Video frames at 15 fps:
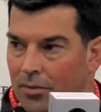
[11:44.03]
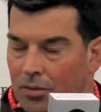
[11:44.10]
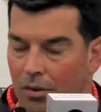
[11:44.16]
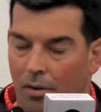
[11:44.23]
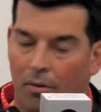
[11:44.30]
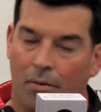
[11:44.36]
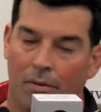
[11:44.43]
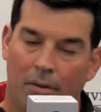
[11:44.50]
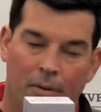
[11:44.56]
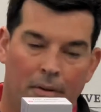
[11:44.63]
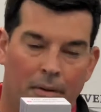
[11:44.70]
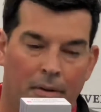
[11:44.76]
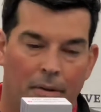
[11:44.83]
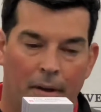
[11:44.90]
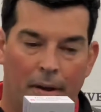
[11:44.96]
So
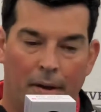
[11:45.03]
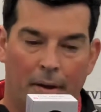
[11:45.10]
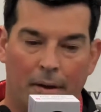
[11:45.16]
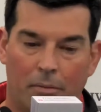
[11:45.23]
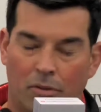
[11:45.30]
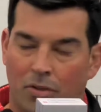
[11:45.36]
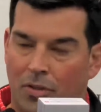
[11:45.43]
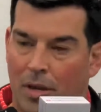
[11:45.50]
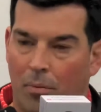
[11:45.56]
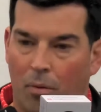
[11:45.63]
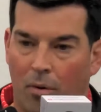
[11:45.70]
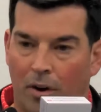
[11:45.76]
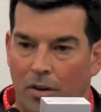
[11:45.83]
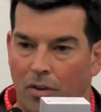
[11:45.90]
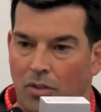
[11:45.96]
we'll just keep
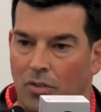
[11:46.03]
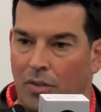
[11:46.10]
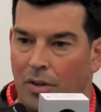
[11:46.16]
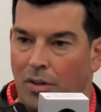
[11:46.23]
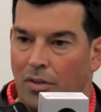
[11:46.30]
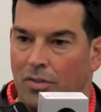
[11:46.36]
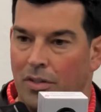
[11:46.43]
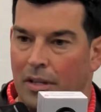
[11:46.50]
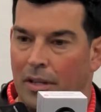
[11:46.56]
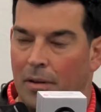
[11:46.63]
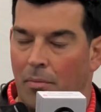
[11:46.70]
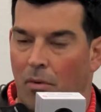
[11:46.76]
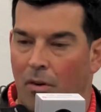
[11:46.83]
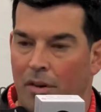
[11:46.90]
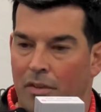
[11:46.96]
working those drills, and
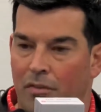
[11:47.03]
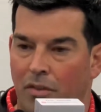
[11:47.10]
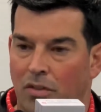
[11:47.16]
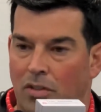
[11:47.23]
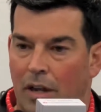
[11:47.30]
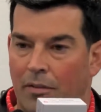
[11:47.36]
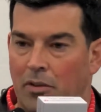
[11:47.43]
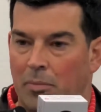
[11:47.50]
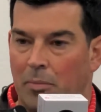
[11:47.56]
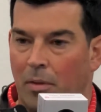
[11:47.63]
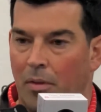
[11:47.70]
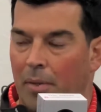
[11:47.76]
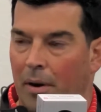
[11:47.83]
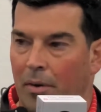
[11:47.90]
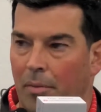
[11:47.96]
the more he feels comfortable,
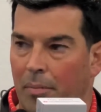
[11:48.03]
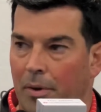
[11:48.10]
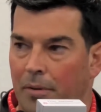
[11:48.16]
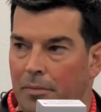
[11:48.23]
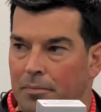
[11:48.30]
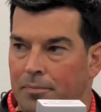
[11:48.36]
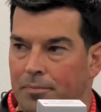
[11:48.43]
the better he'll be.